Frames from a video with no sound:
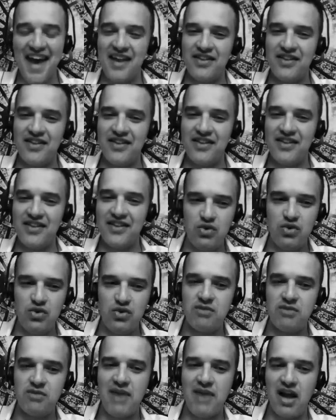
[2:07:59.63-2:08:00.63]
addition,
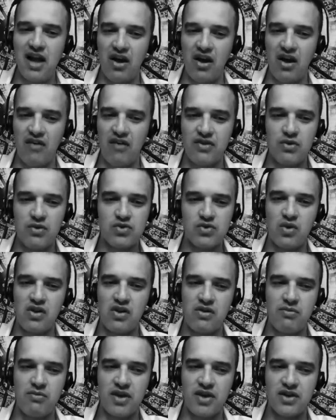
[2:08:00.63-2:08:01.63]
Eugene Malov, he was one of
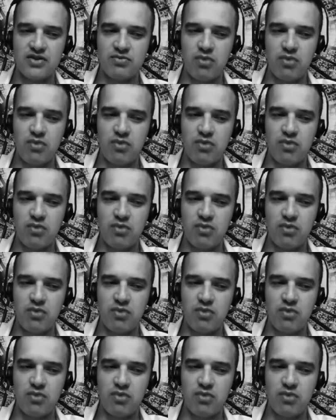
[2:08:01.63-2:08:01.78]
the biggest